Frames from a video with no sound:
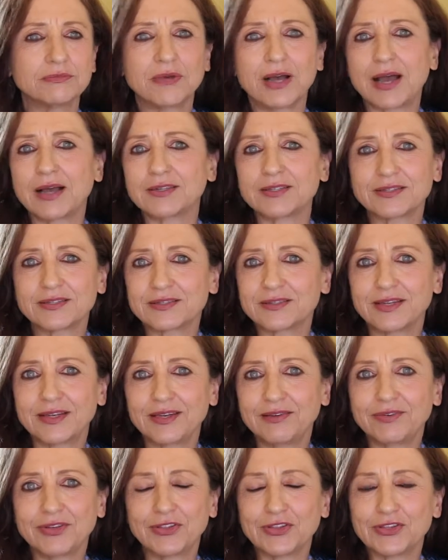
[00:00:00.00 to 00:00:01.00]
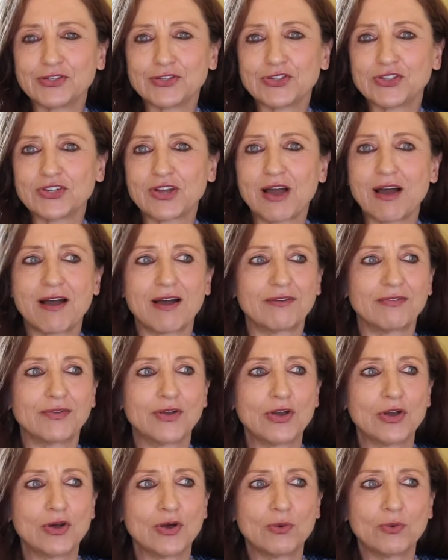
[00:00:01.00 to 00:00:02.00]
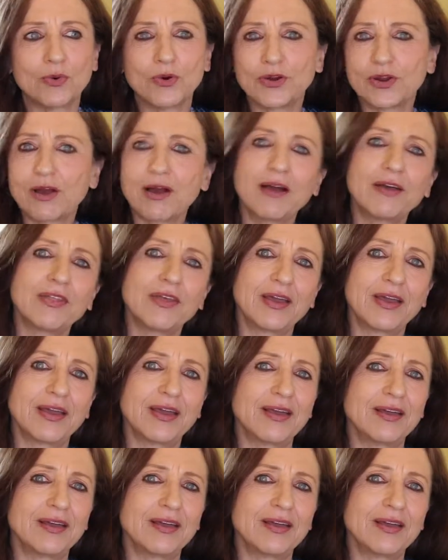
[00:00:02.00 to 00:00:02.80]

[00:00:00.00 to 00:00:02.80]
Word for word: ask even the staff, what are they?